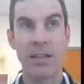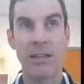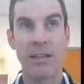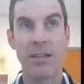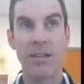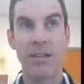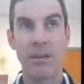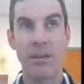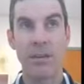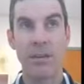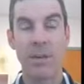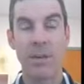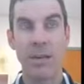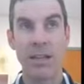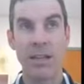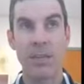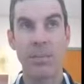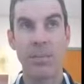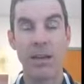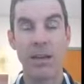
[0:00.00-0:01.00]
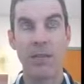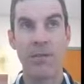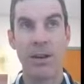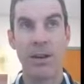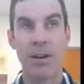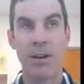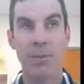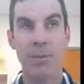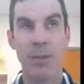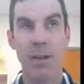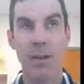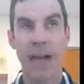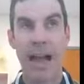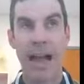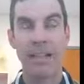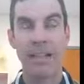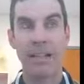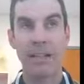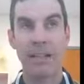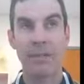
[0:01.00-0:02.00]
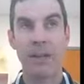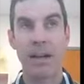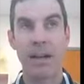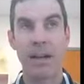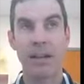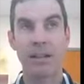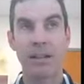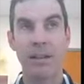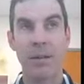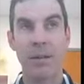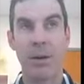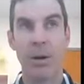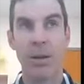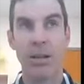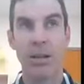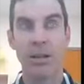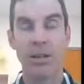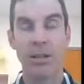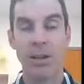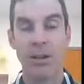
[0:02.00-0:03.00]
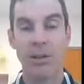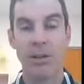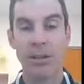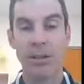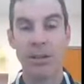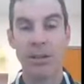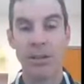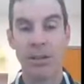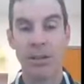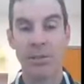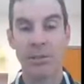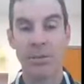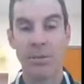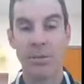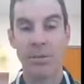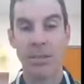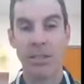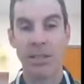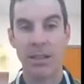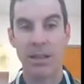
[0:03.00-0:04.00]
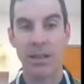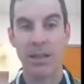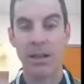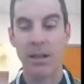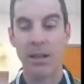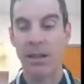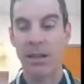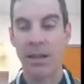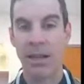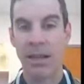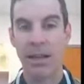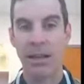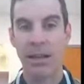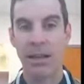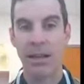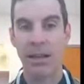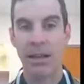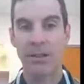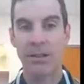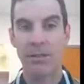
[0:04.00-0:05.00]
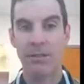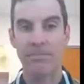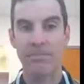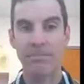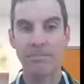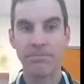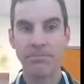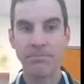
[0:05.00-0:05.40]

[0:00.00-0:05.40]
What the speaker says: an independent variable acting directly upon degeneration, and we're missing that connection.